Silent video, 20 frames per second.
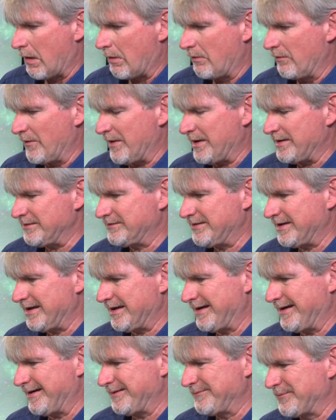they
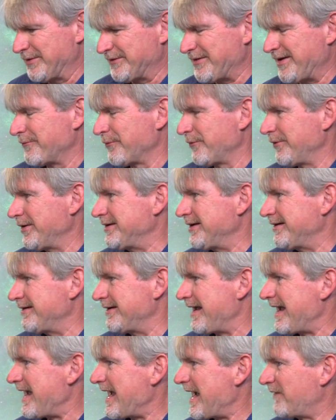did, but they really
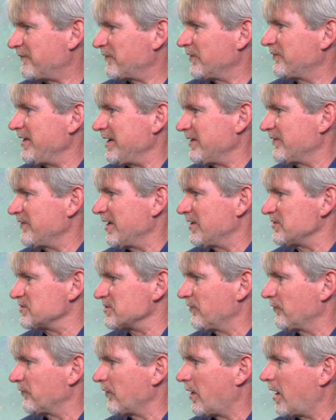didn't have to take the
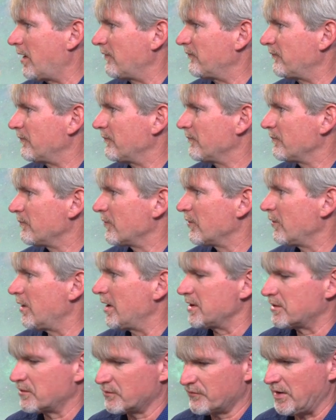engines off.
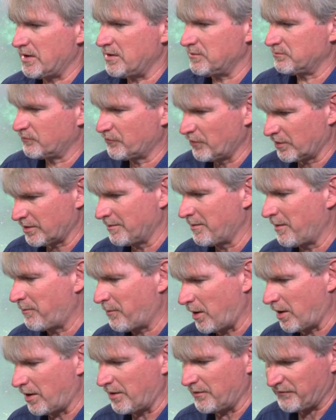Like, they took them
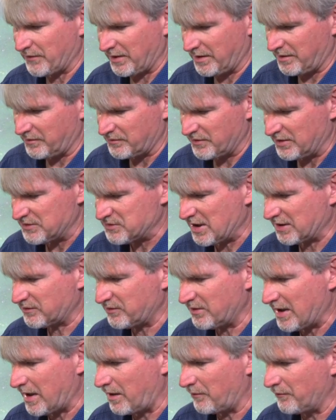apart, they, they checked
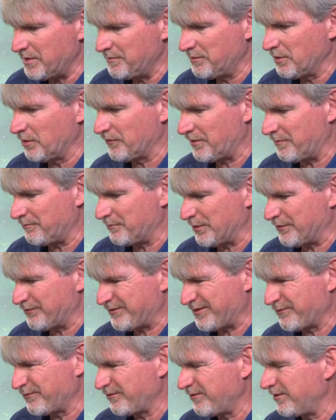it out, rebuilt it, but
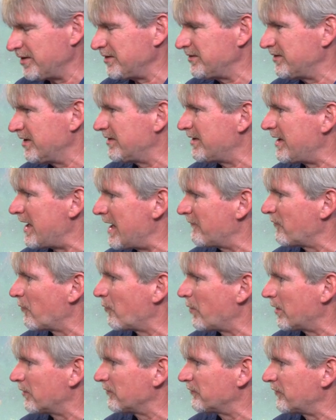they really didn't have the
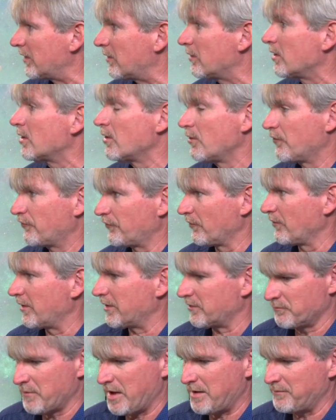wear and tear. So,
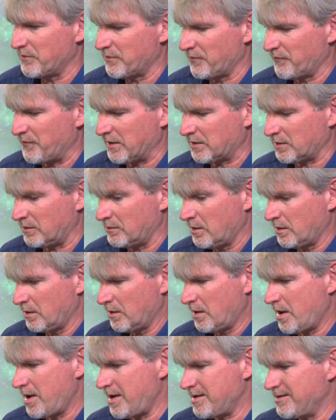like, maybe they're thinking,
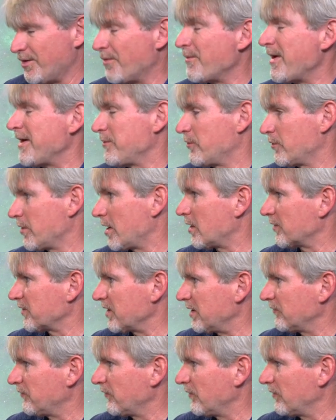hey, you know, maybe we are
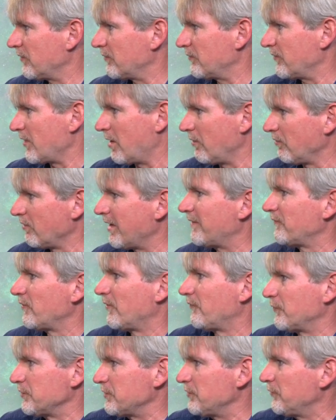getting to a level
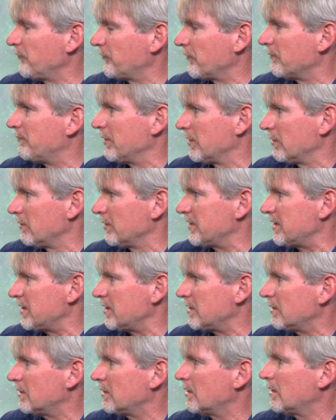of reusability